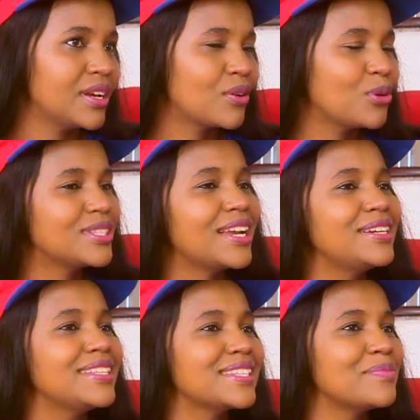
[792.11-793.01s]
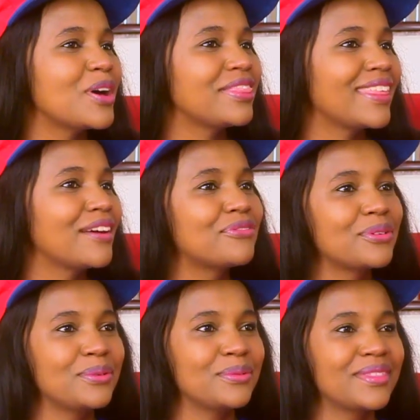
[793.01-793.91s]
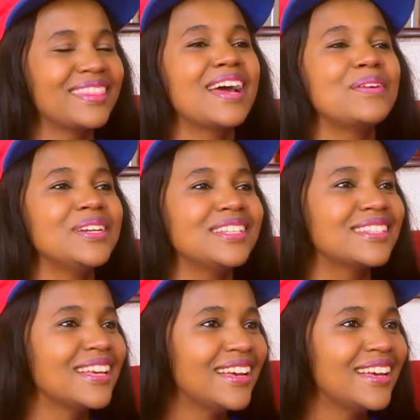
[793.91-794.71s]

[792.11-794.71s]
Because there is someone there for you. There is.